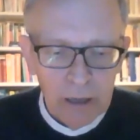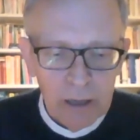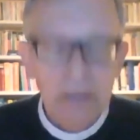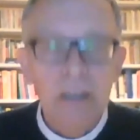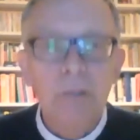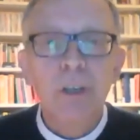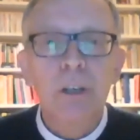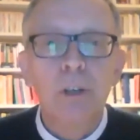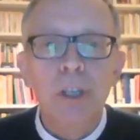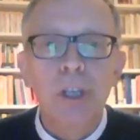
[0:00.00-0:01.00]
He comes
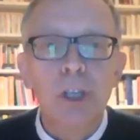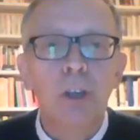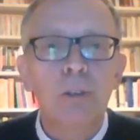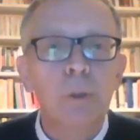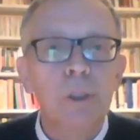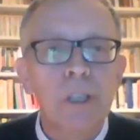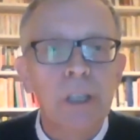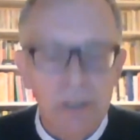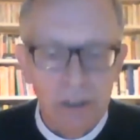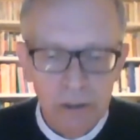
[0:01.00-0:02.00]
across as not
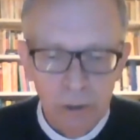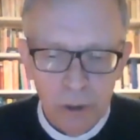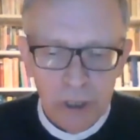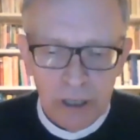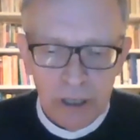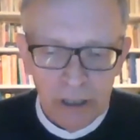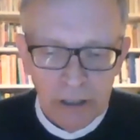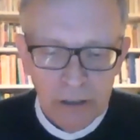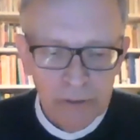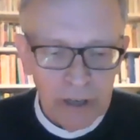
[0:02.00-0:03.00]
wanting to lord it
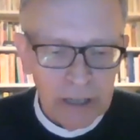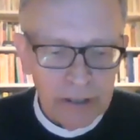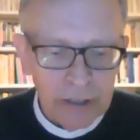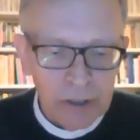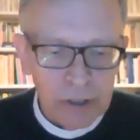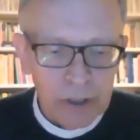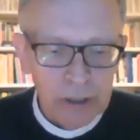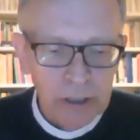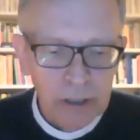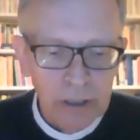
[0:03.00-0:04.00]
over others,
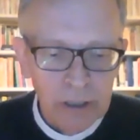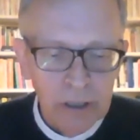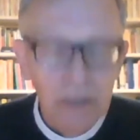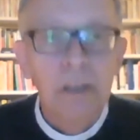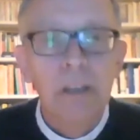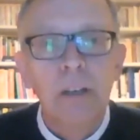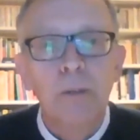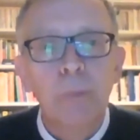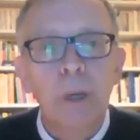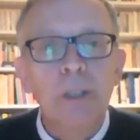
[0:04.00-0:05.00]

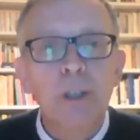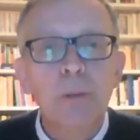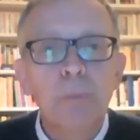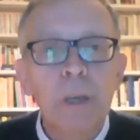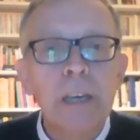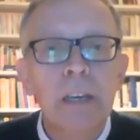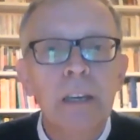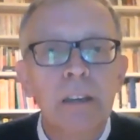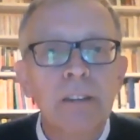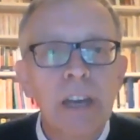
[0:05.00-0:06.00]
but to be
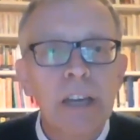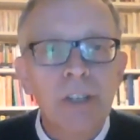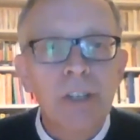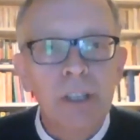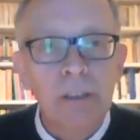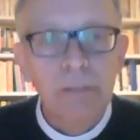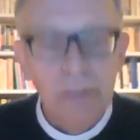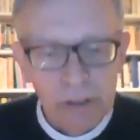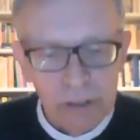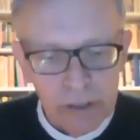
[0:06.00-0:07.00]
their
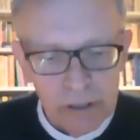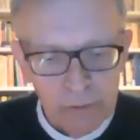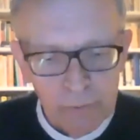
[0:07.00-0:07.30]
servant.